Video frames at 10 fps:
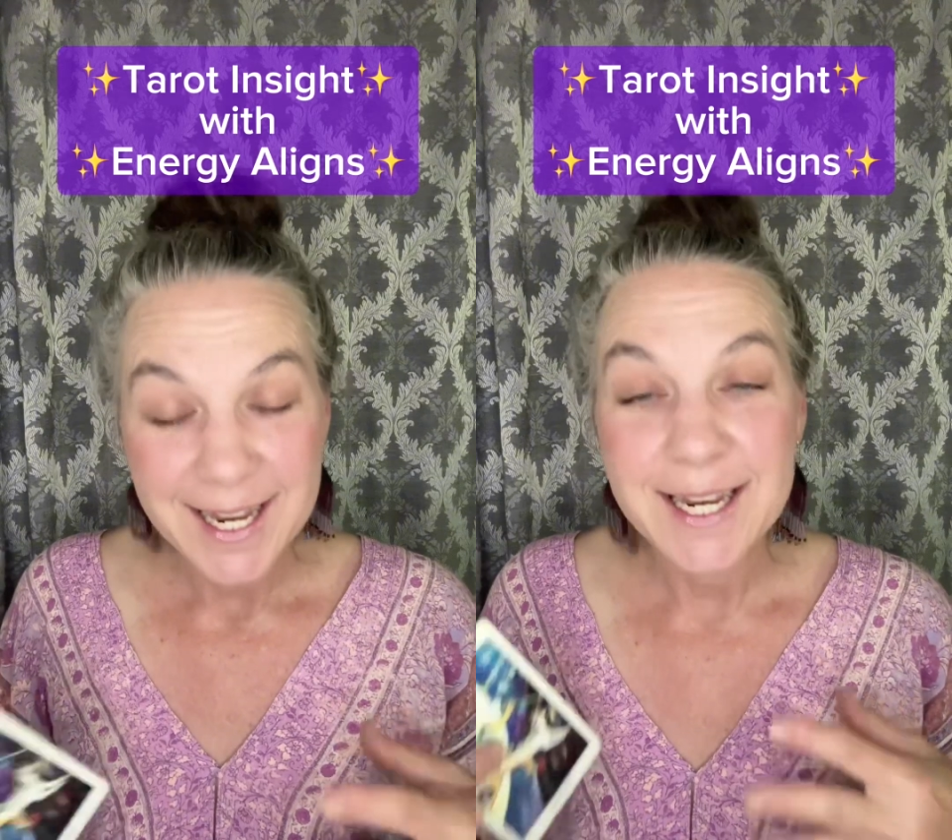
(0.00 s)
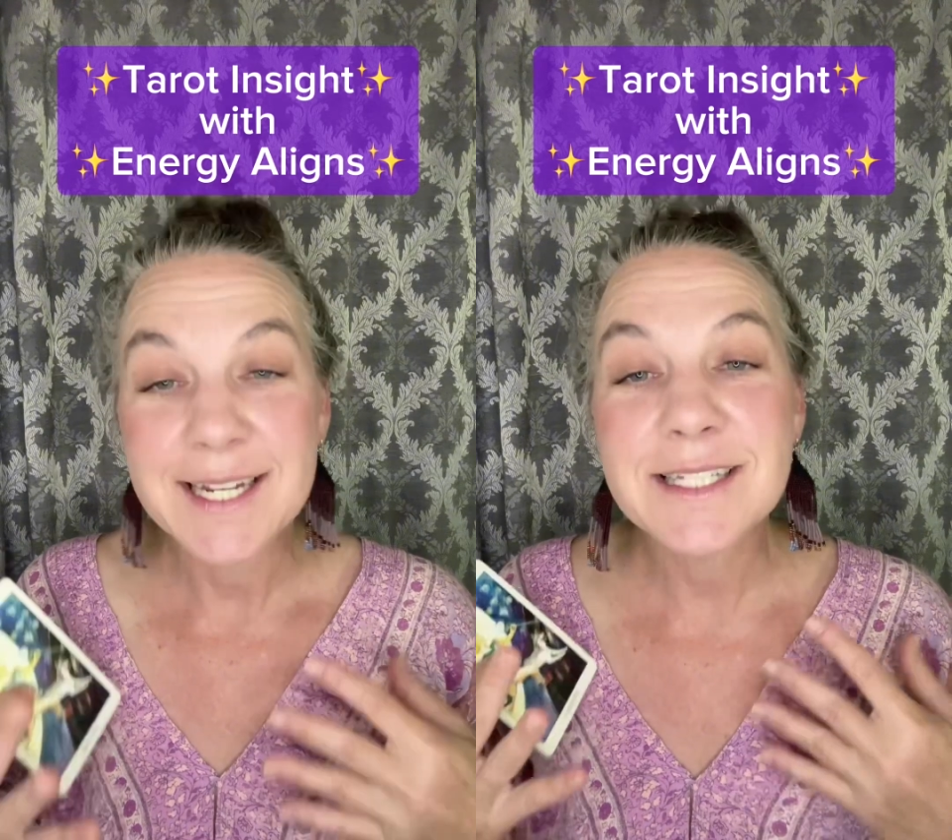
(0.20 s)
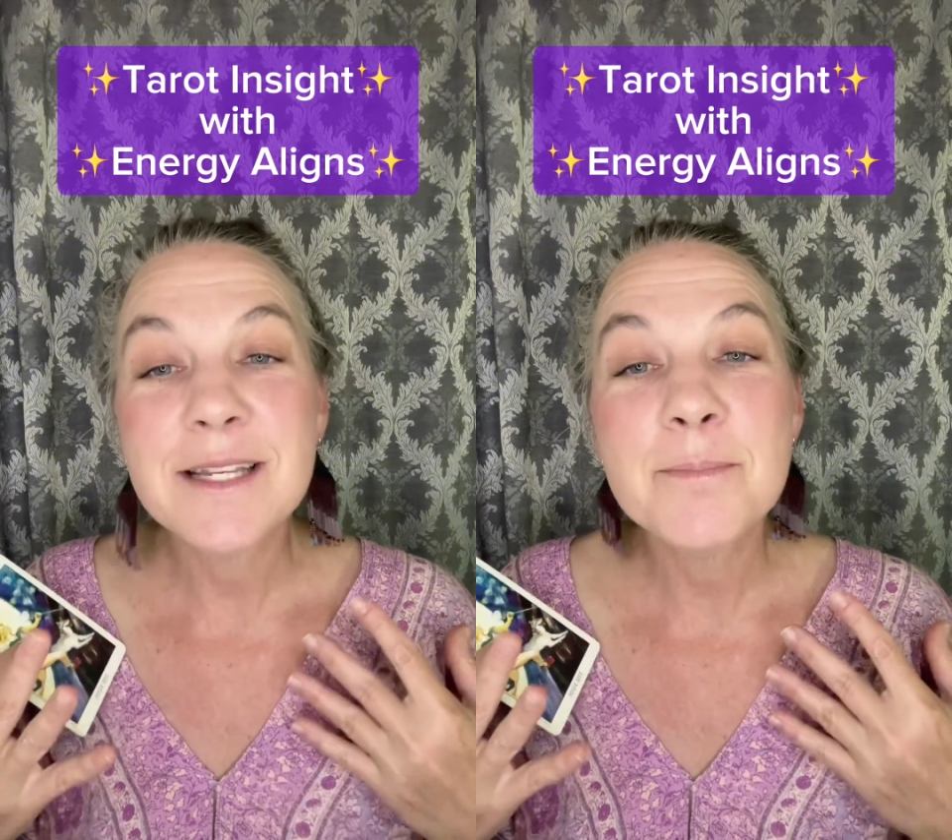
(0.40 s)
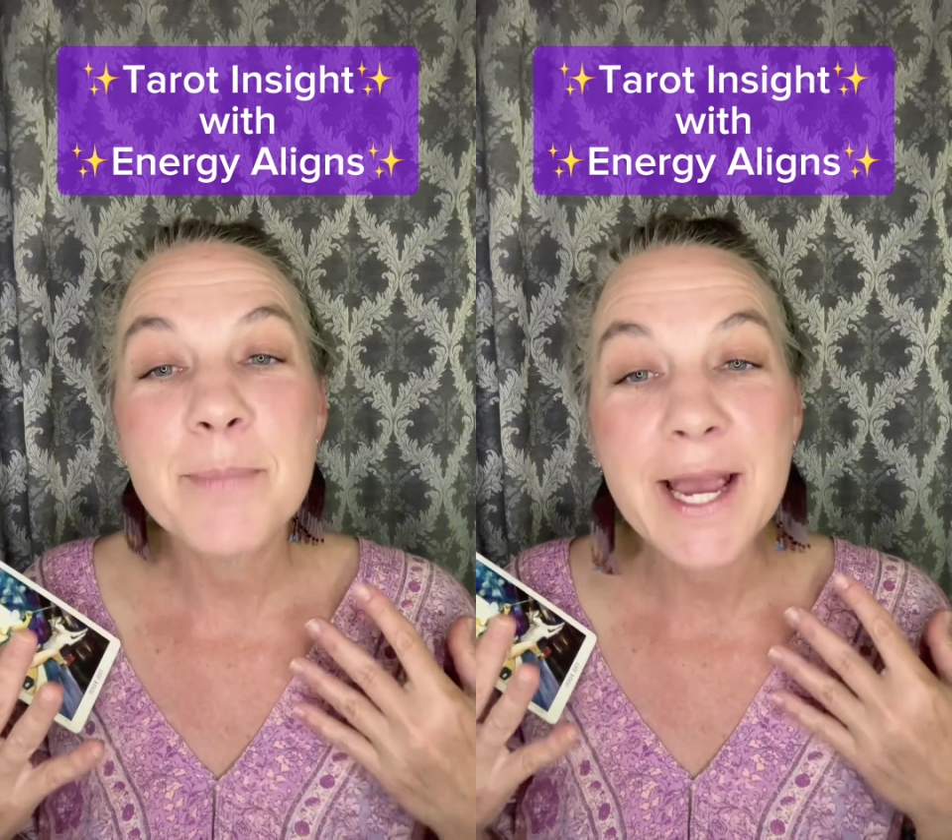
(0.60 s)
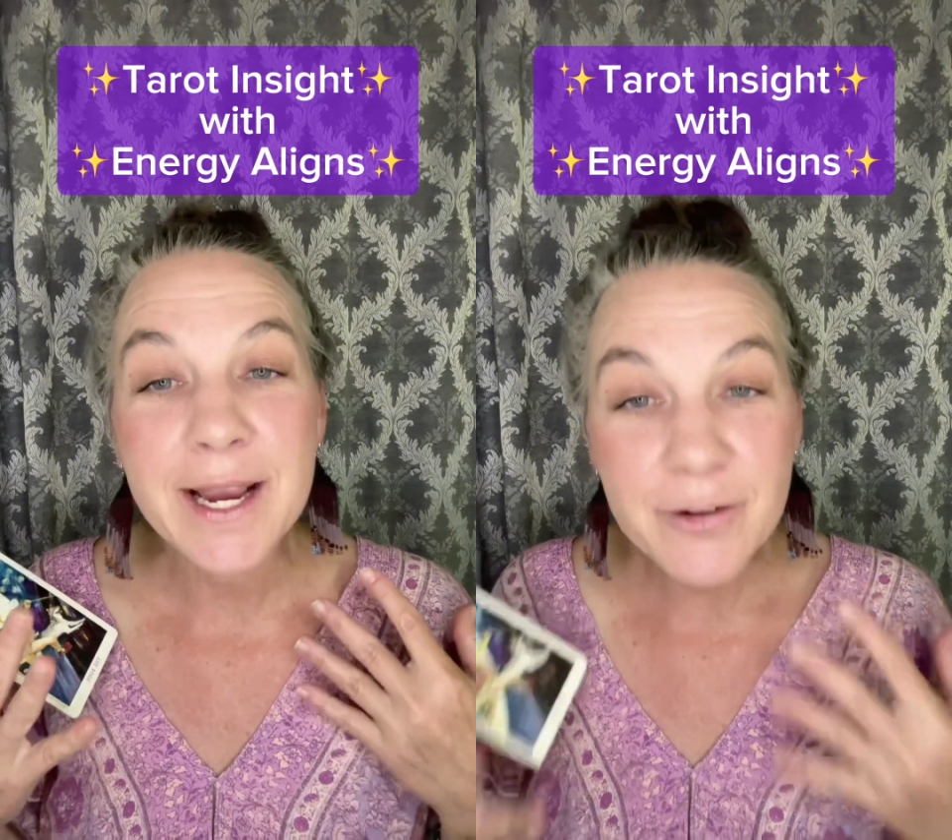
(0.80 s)
It's
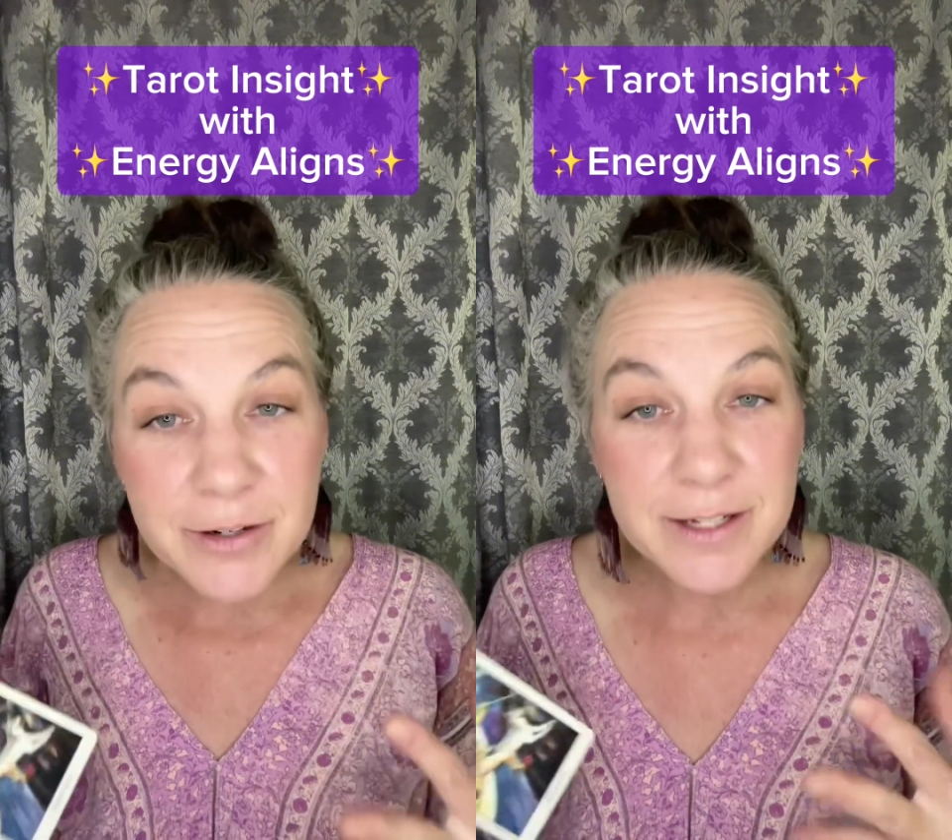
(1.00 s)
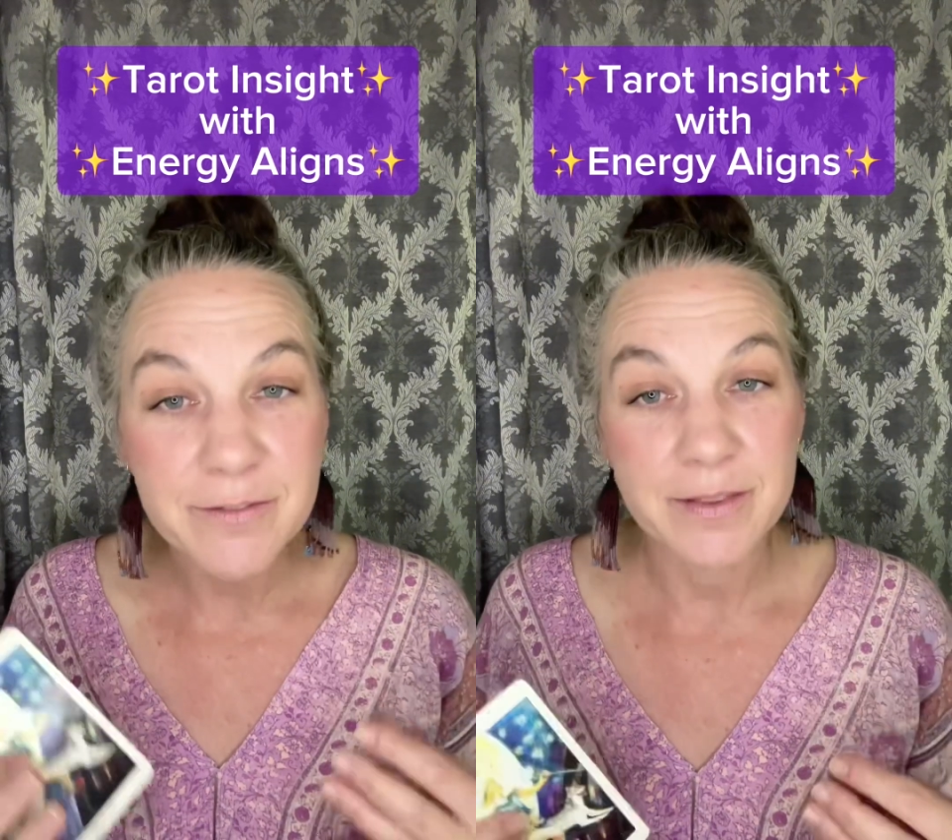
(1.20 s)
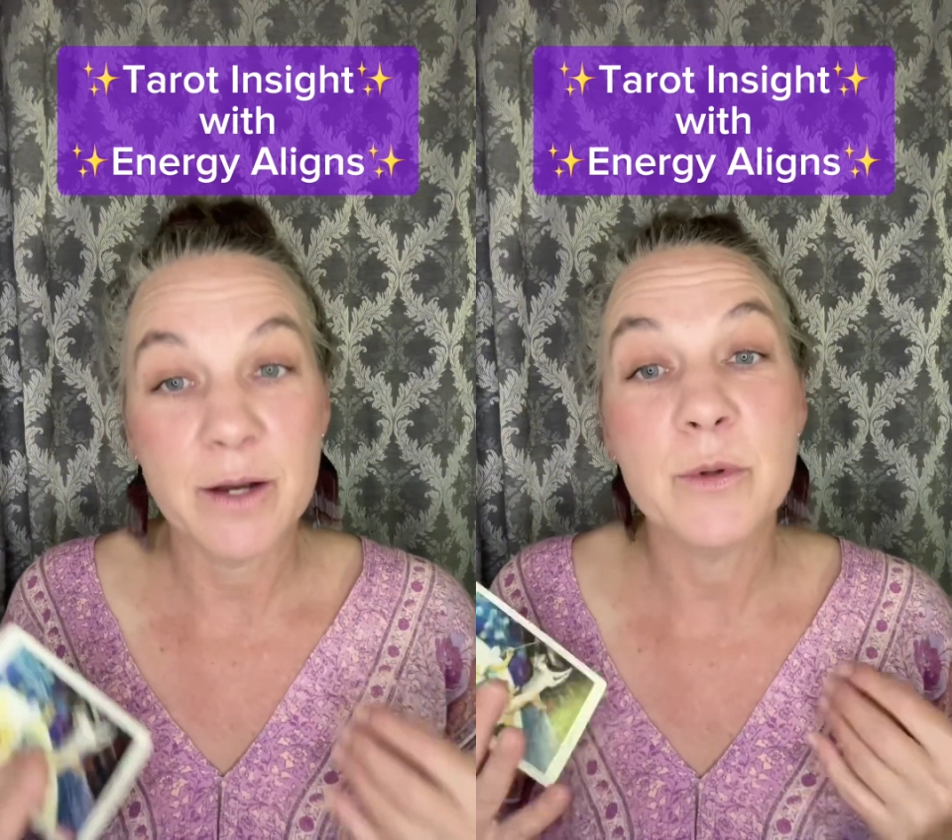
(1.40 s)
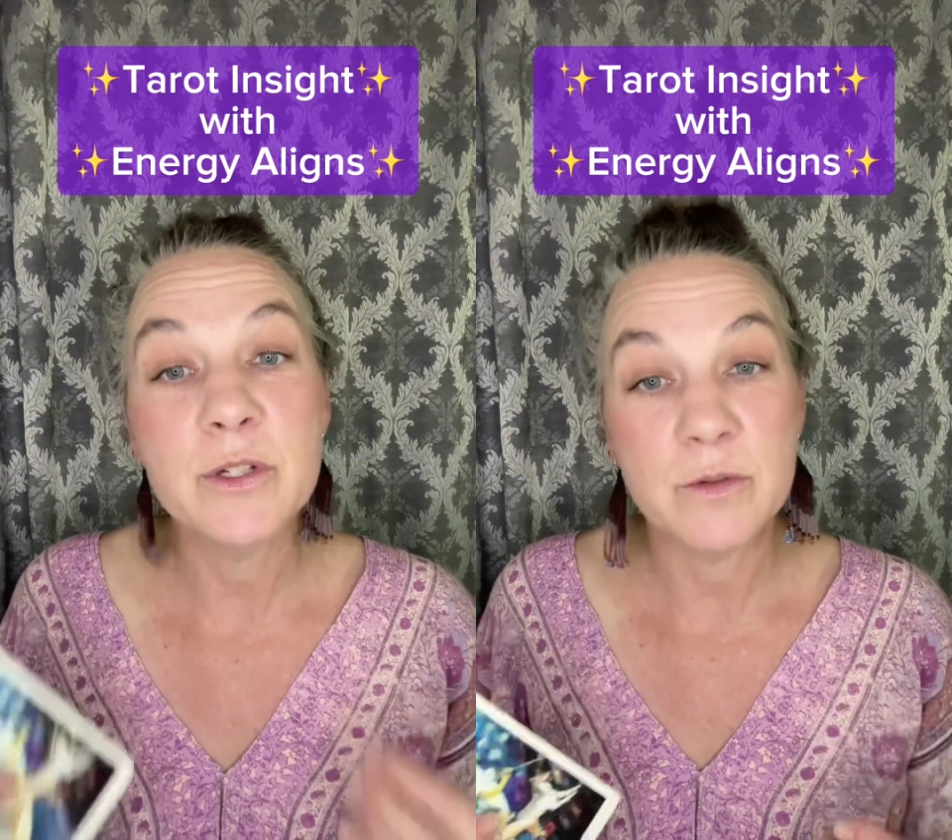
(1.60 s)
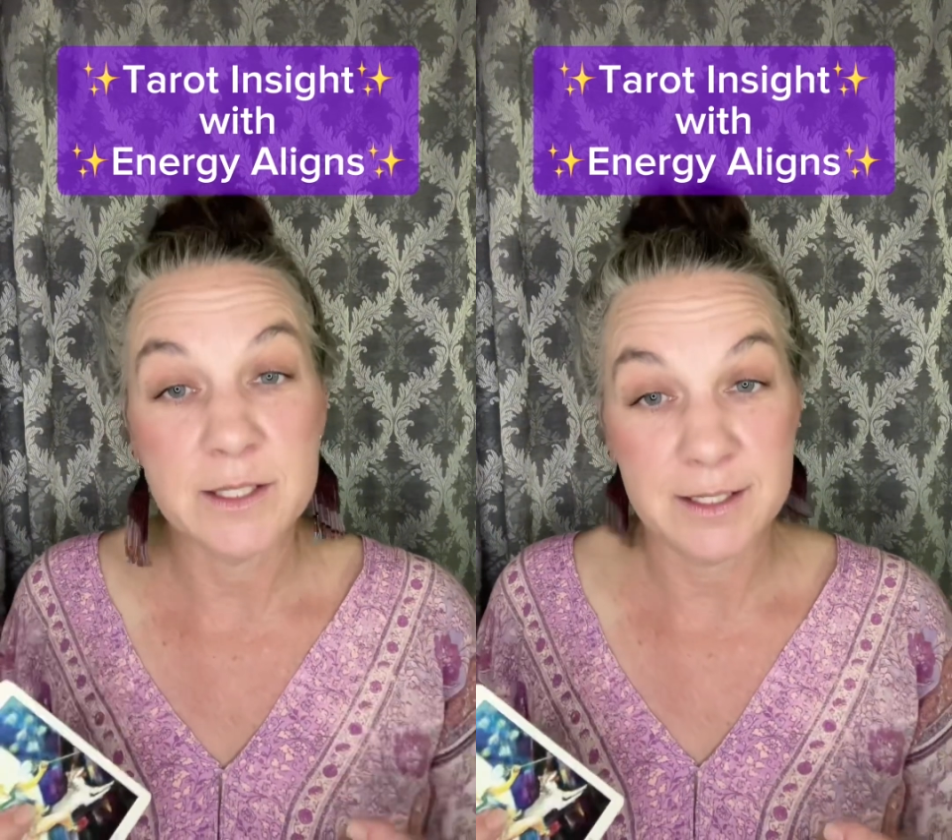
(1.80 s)
imperative that we do
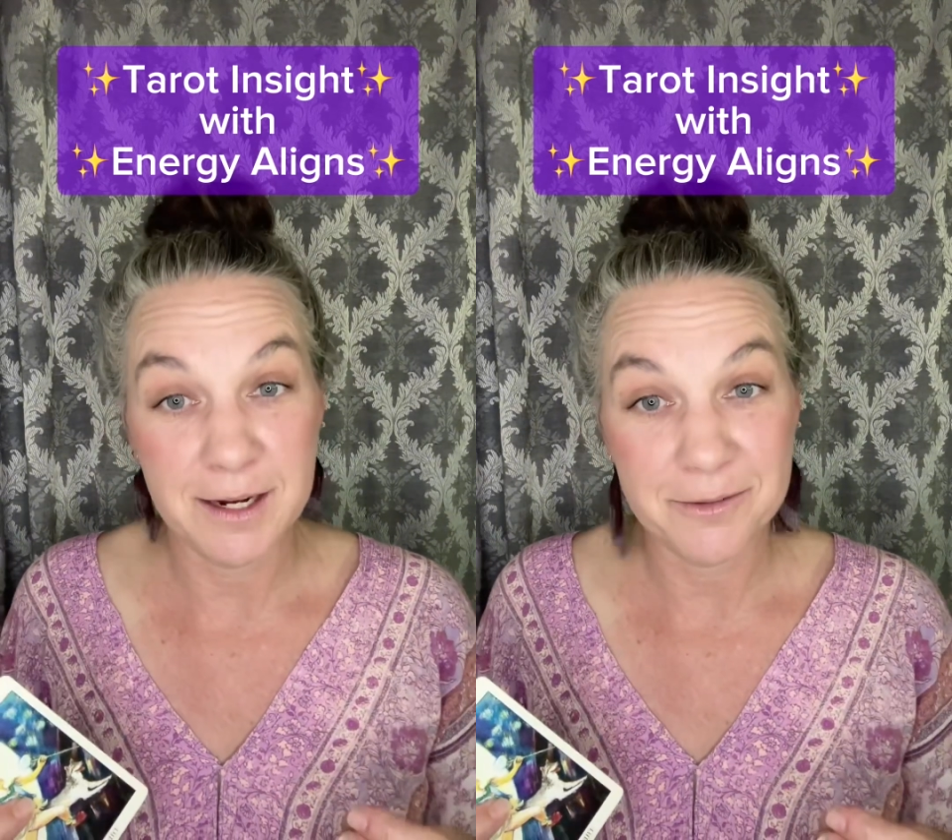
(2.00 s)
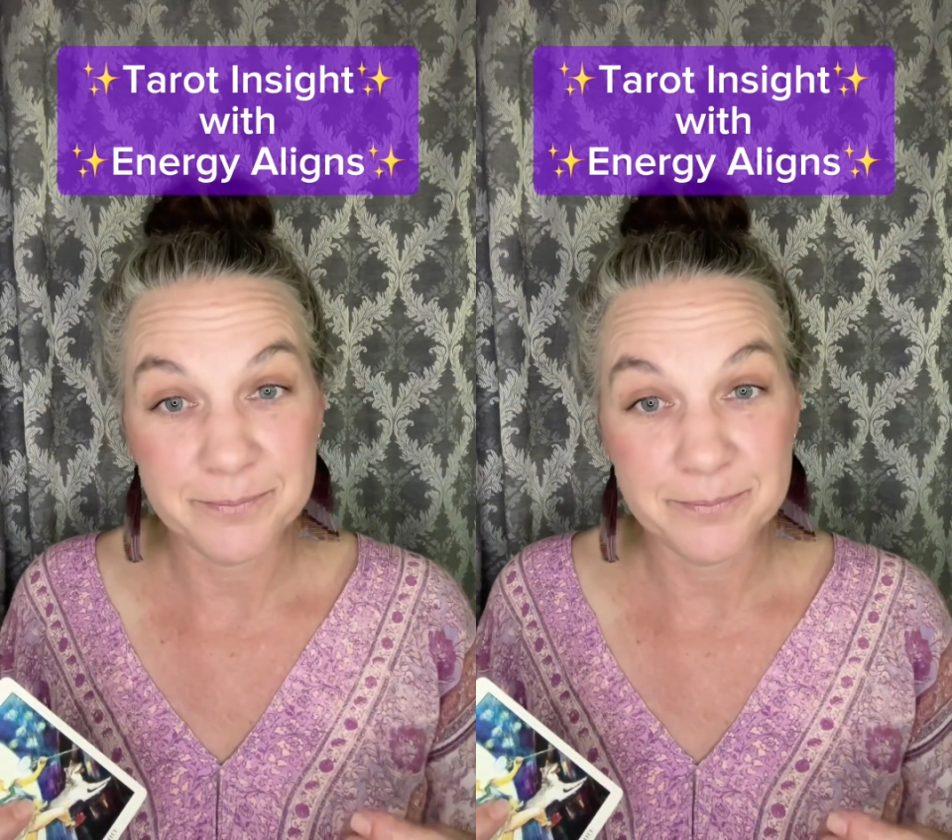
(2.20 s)
this now